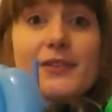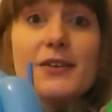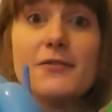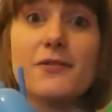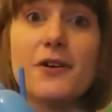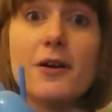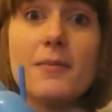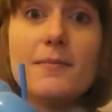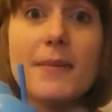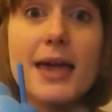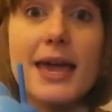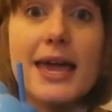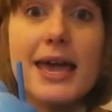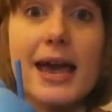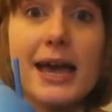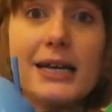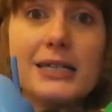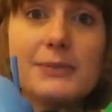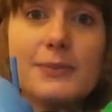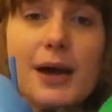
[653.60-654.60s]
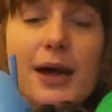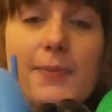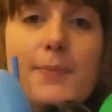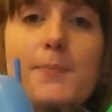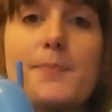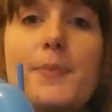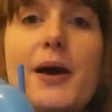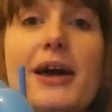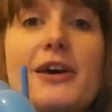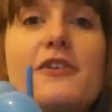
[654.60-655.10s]
from me and my
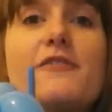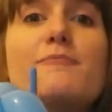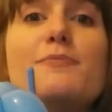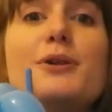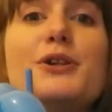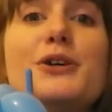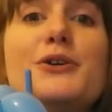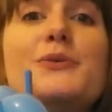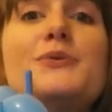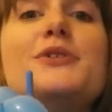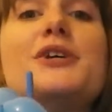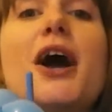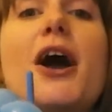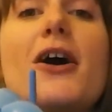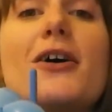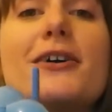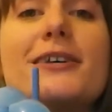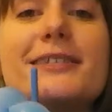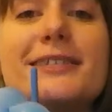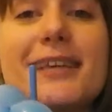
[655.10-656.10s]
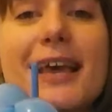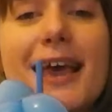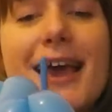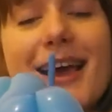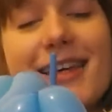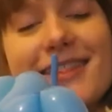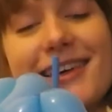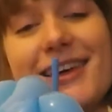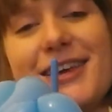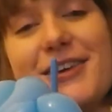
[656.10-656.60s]
pack of balloon dogs,
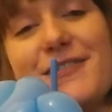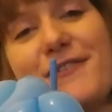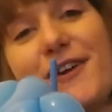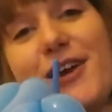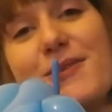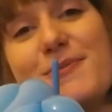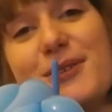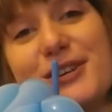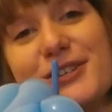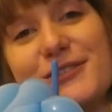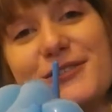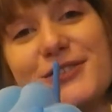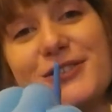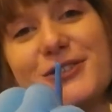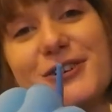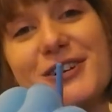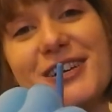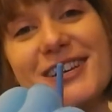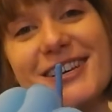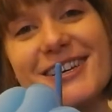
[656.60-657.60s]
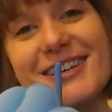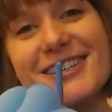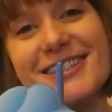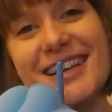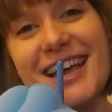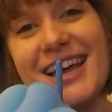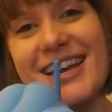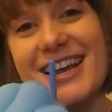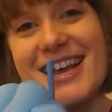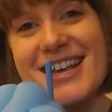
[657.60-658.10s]
thank you very much for joining us
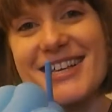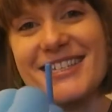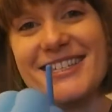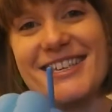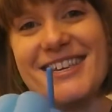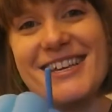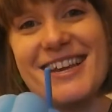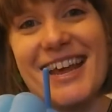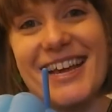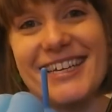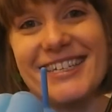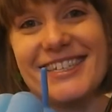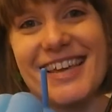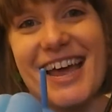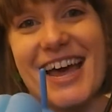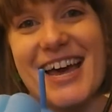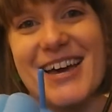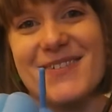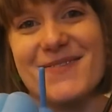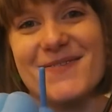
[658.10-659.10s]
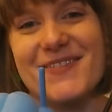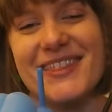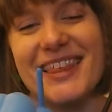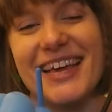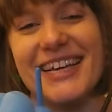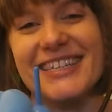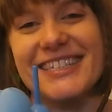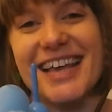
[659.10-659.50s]
and I'll see you next time. Thanks